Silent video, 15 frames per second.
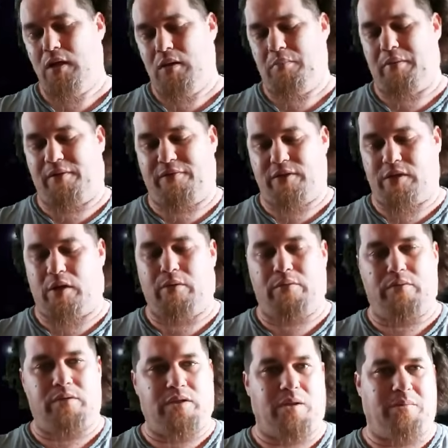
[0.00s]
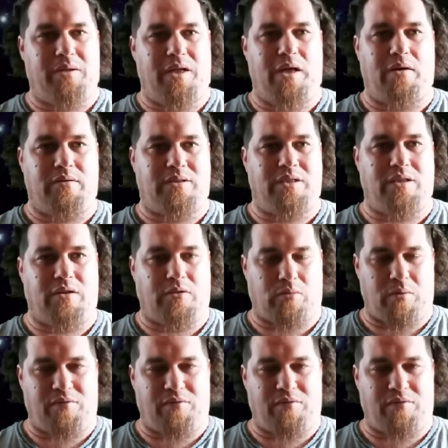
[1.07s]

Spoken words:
But if it's Odin, somebody else, and the three